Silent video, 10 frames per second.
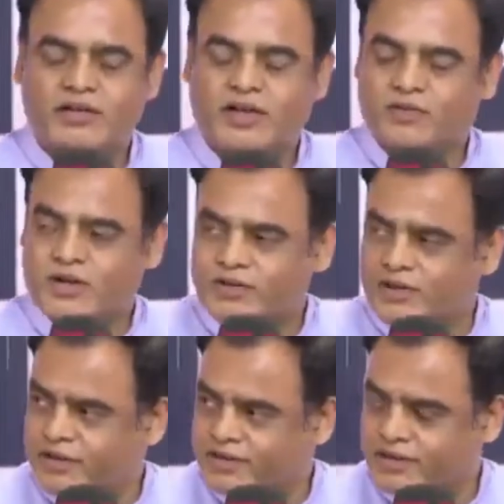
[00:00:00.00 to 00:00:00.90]
and
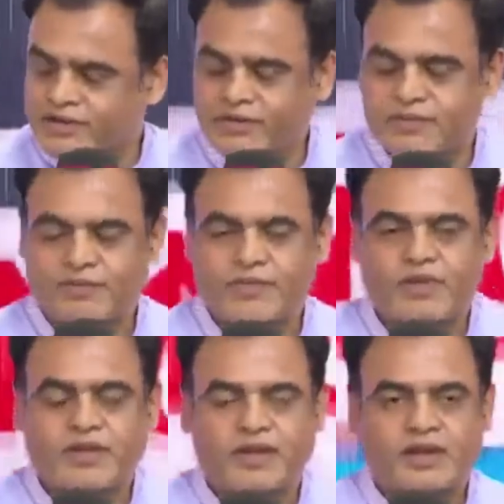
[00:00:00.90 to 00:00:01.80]
virtualization.
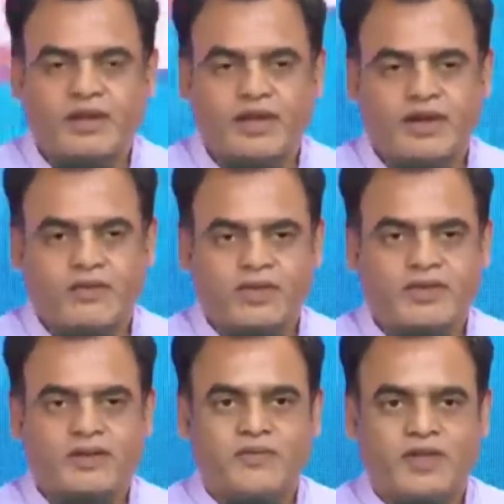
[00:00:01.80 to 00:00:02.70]
Along with
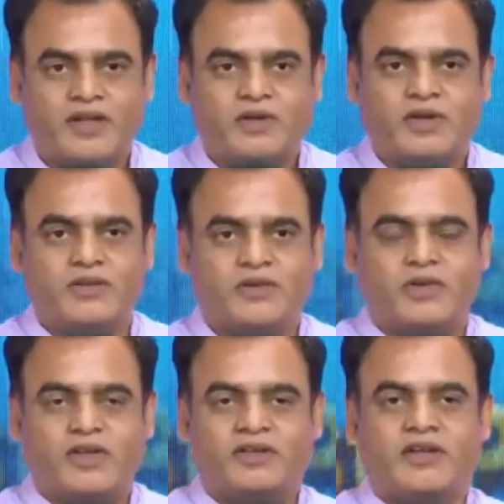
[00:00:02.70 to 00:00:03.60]
that, we need to
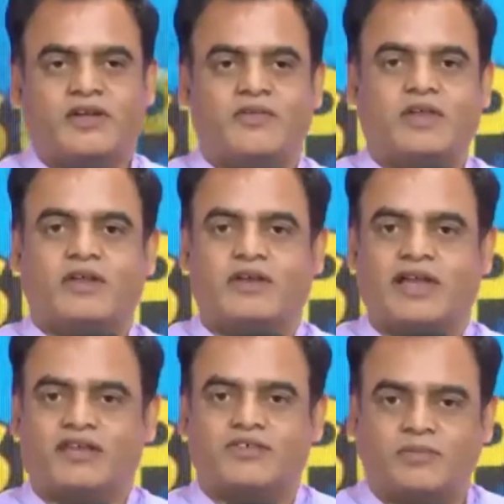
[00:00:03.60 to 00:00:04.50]
ensure each and every
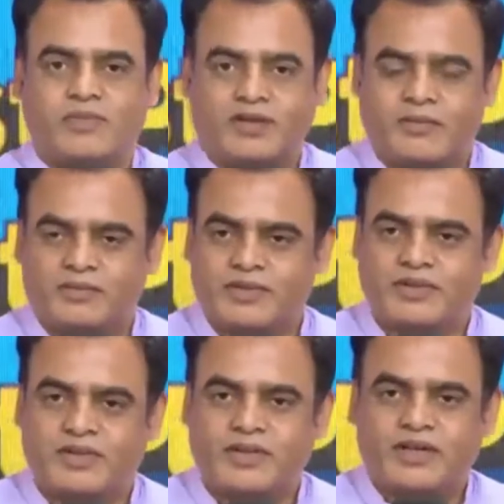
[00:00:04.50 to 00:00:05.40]
classroom becomes
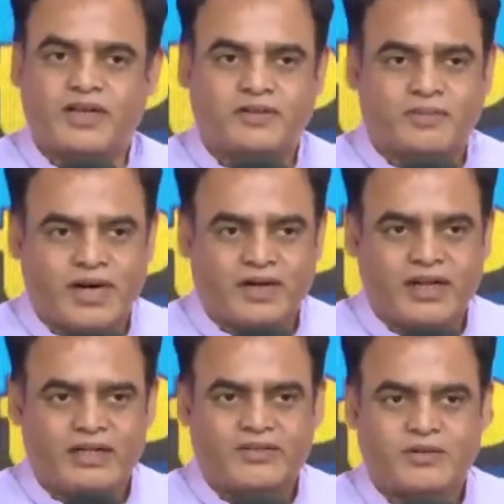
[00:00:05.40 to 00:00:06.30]
a smart
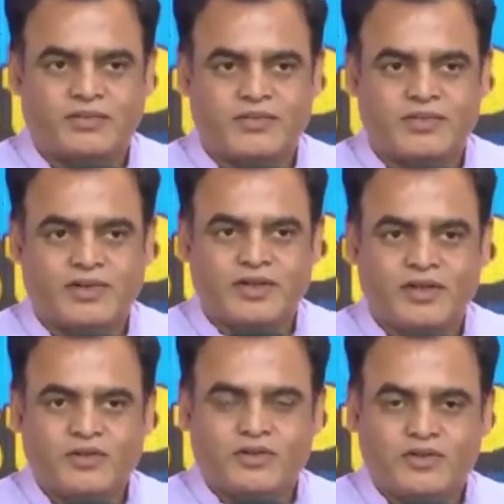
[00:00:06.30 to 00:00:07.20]
classroom.
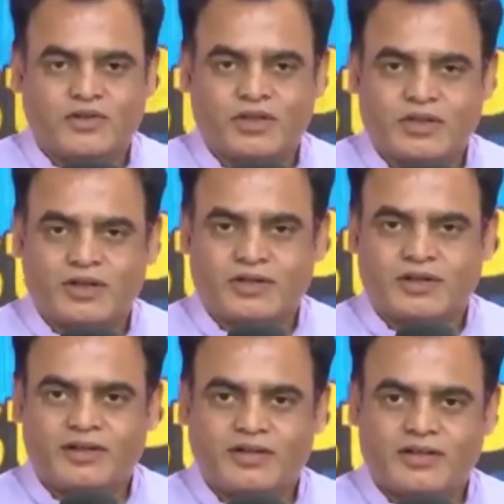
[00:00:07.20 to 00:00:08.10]
So
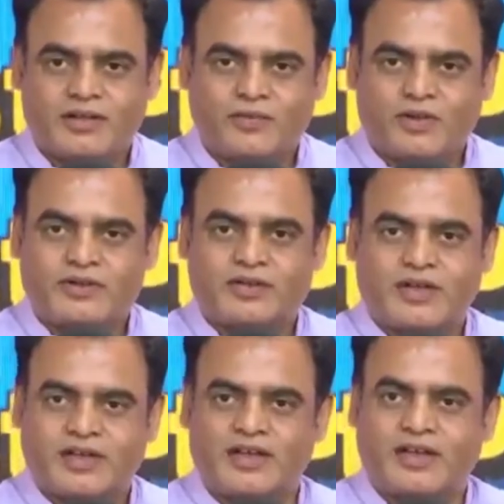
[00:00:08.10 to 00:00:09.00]
the full
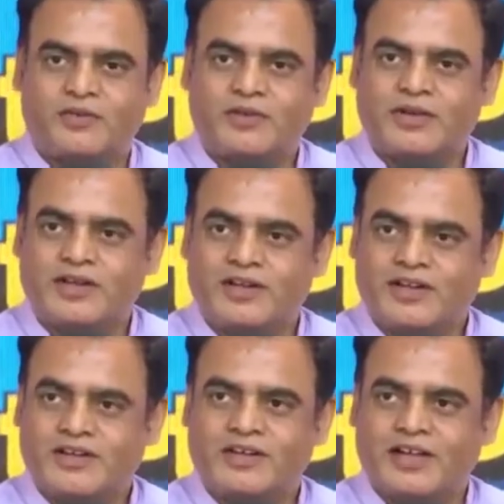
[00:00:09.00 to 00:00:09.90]
circle of
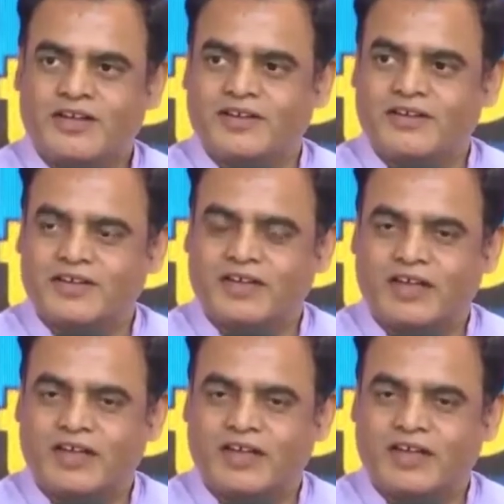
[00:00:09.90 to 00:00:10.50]
digitalization